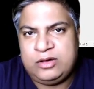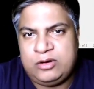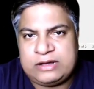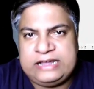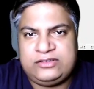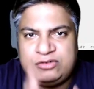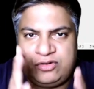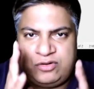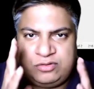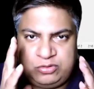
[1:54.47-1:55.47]
Okay,
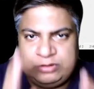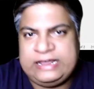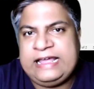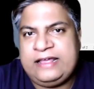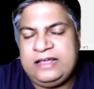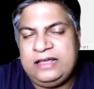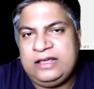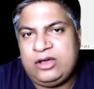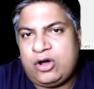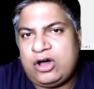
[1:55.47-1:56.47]
so today
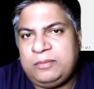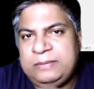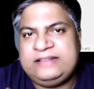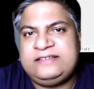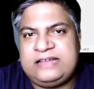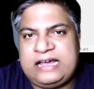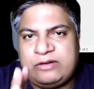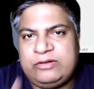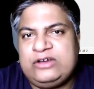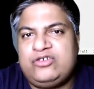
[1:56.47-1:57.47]
all myths
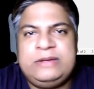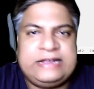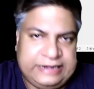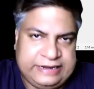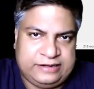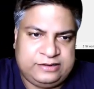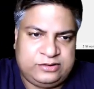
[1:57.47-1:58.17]
are going to be clear.